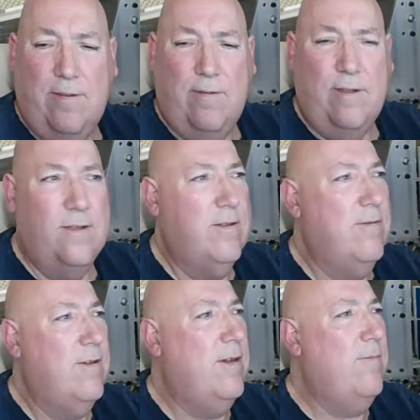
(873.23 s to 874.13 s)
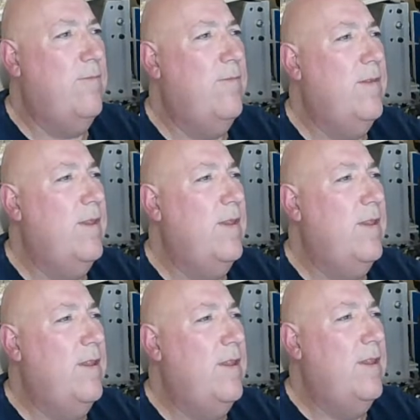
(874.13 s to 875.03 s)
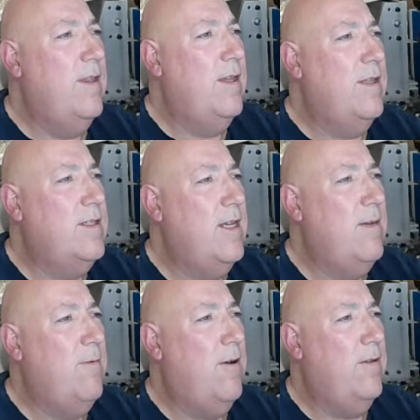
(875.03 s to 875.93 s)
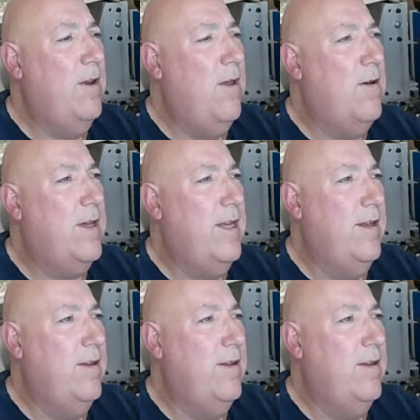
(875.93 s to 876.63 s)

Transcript: Right, so we've got, it's saying we're on login.